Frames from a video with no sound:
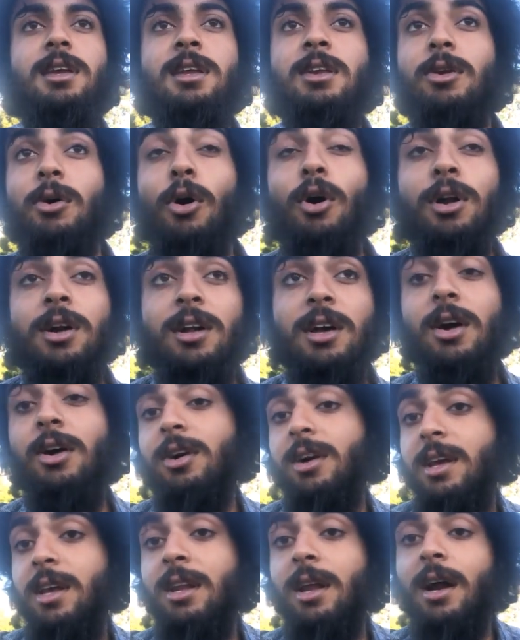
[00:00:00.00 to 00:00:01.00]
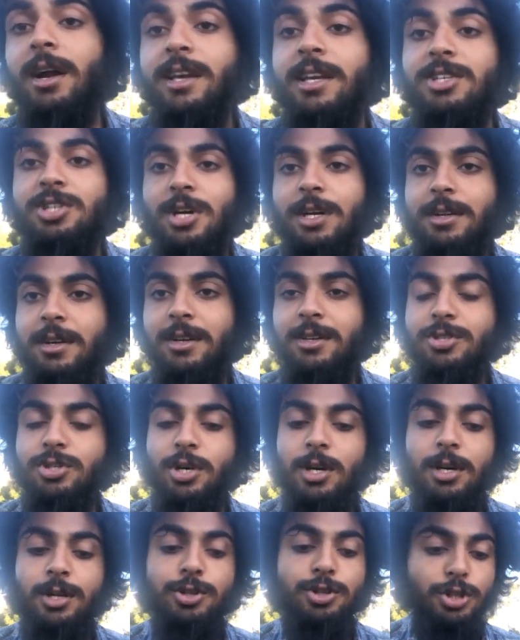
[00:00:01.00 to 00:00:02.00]
in on uh, in our each other's
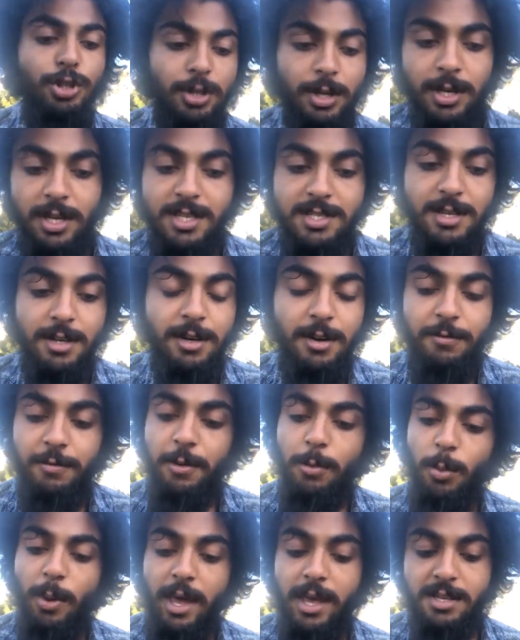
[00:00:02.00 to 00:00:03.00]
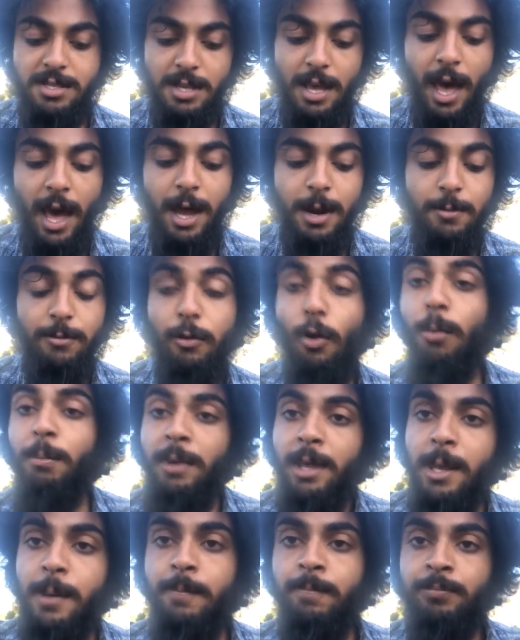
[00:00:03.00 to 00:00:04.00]
uh, journeys in different ways and for
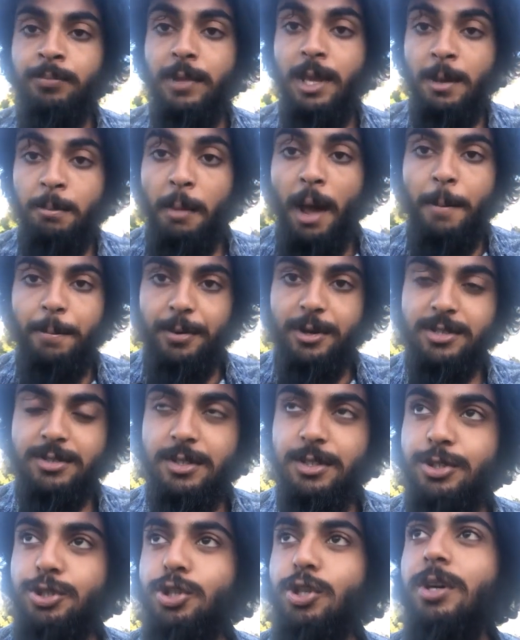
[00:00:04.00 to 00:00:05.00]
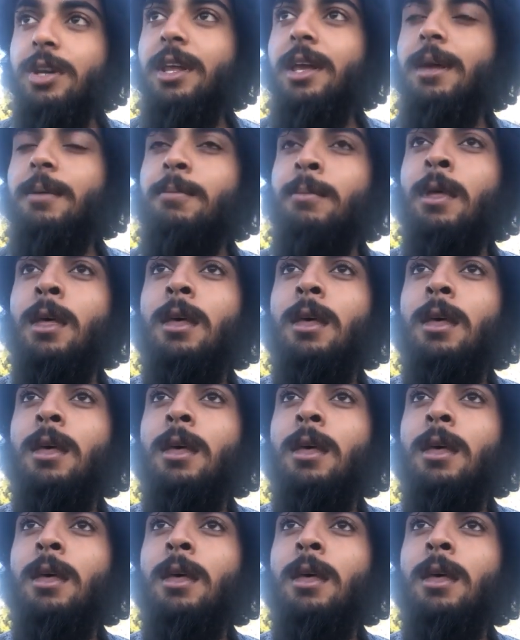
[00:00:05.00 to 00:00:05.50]
me in my personal journey.